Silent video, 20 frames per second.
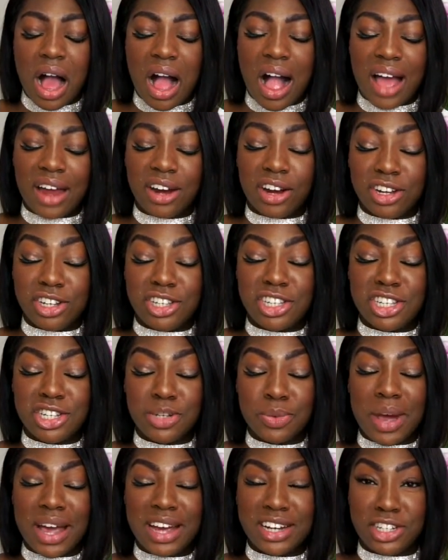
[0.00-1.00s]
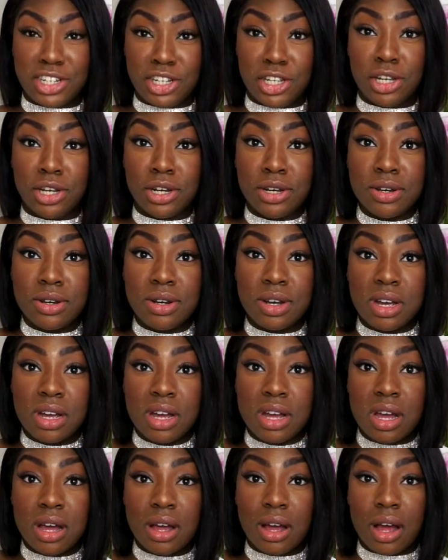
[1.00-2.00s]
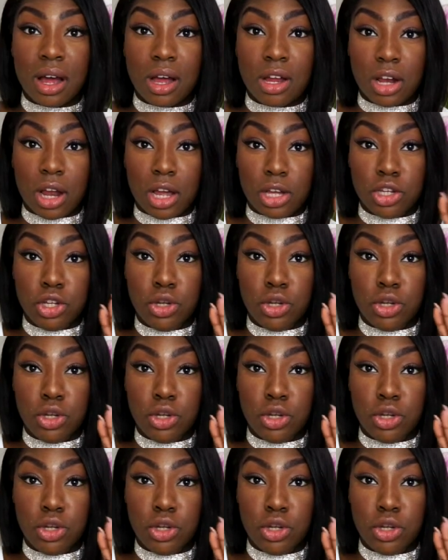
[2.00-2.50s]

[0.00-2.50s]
and I swear to you, like,